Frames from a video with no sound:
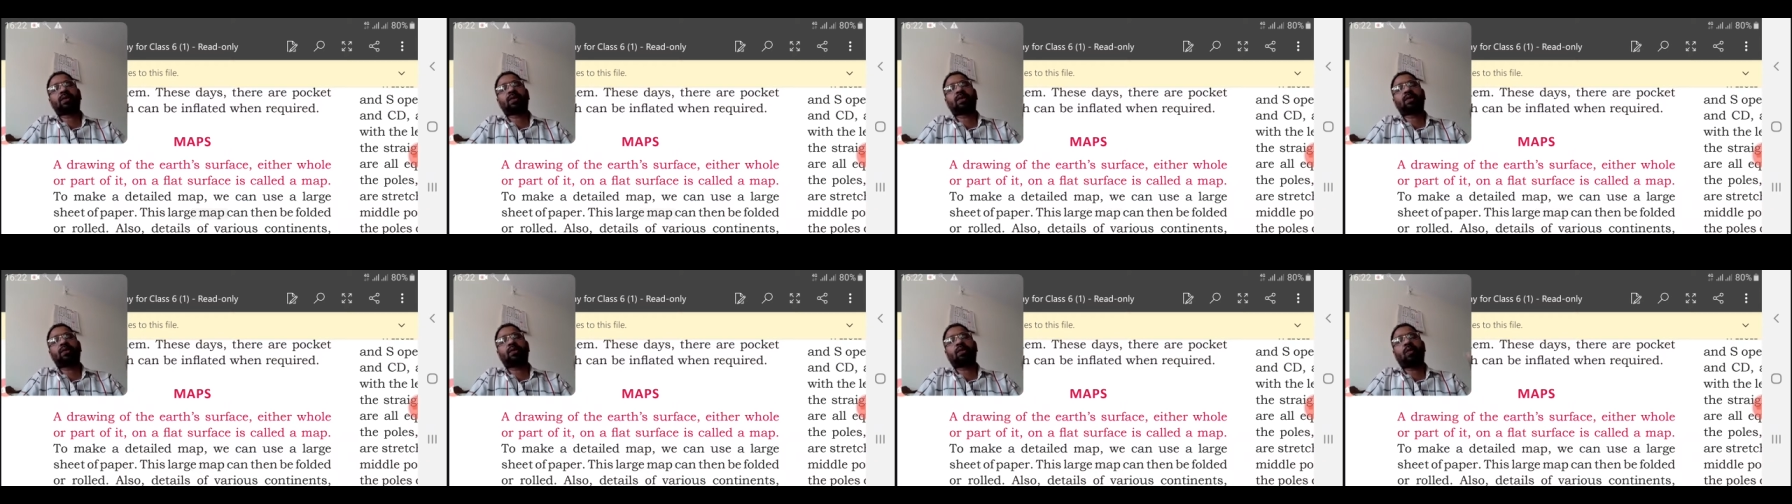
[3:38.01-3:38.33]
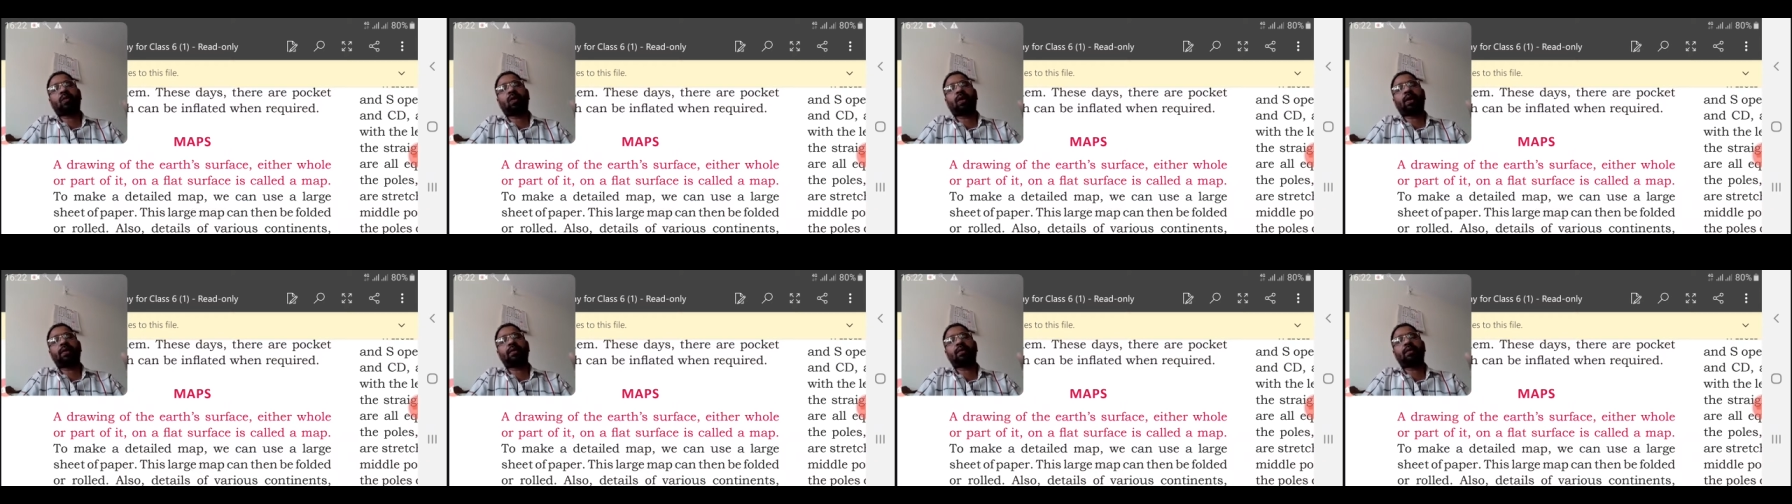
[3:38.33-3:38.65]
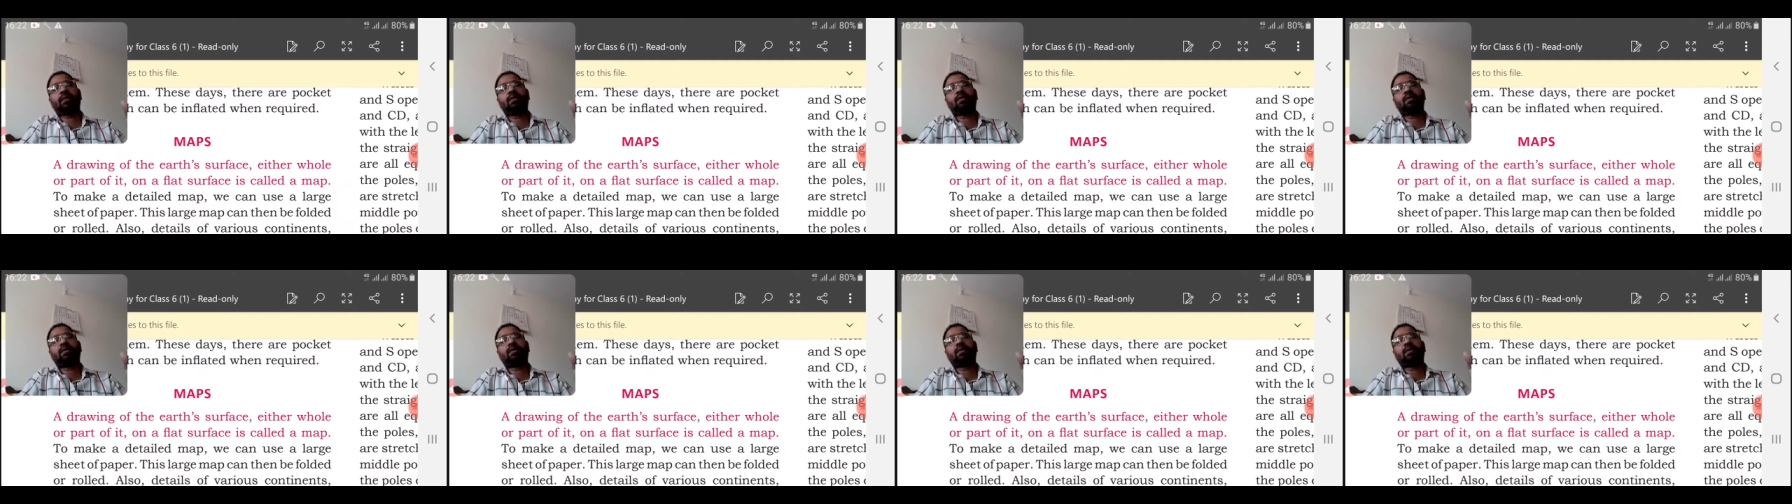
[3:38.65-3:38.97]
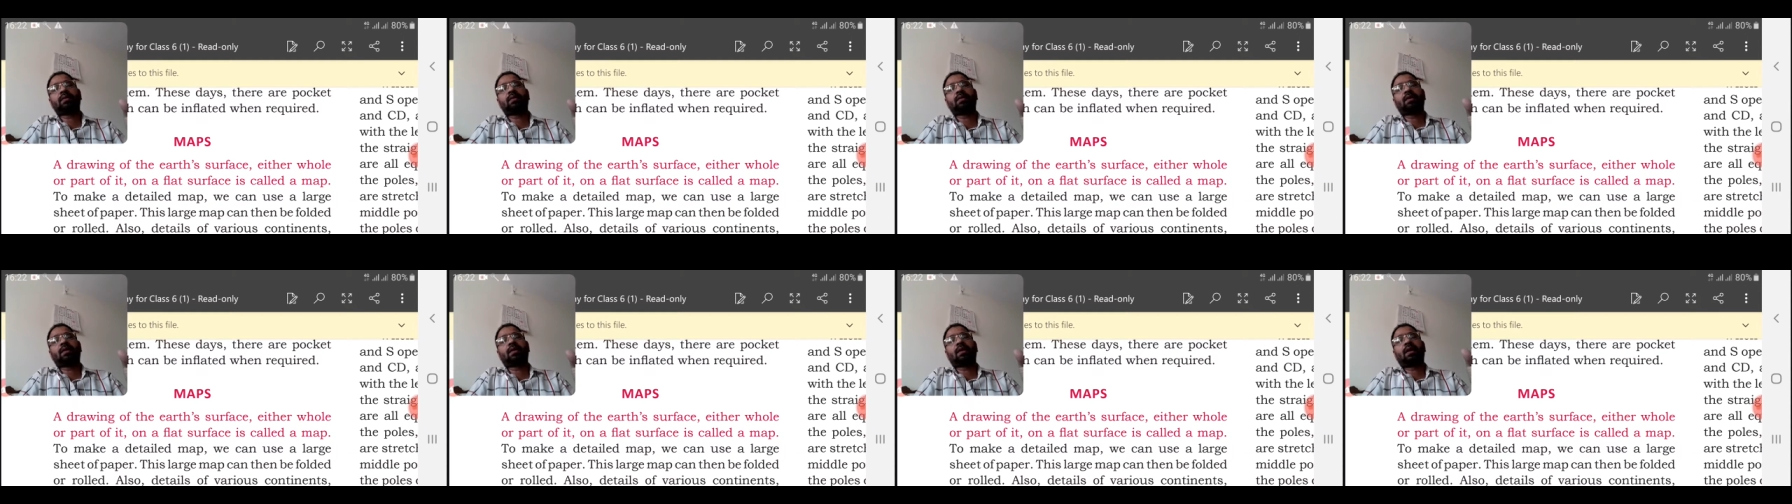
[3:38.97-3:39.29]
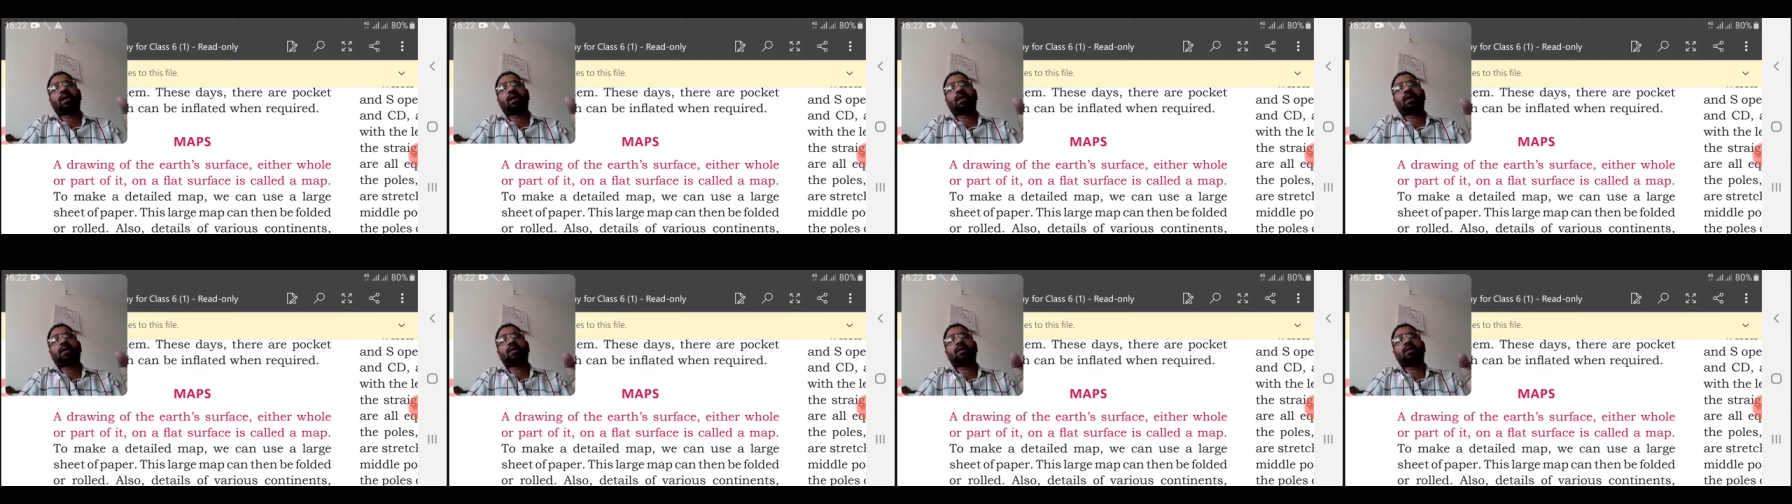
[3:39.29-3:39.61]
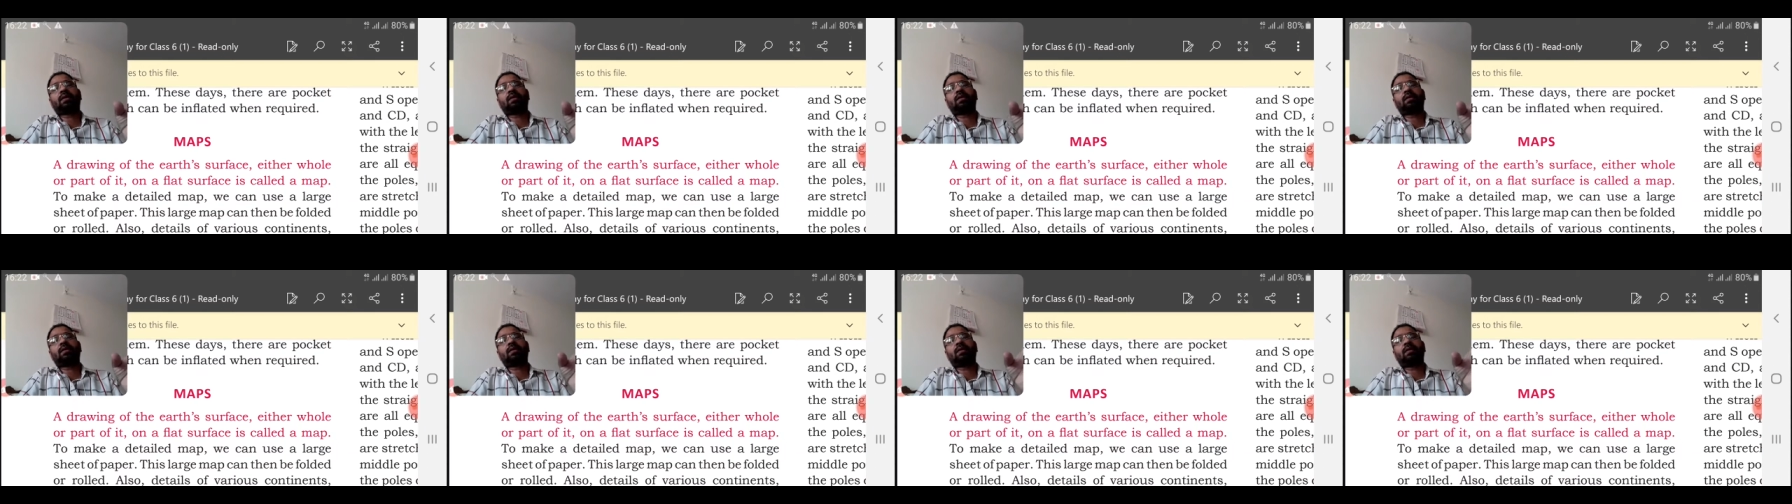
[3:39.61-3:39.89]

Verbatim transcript: a drawing and uh,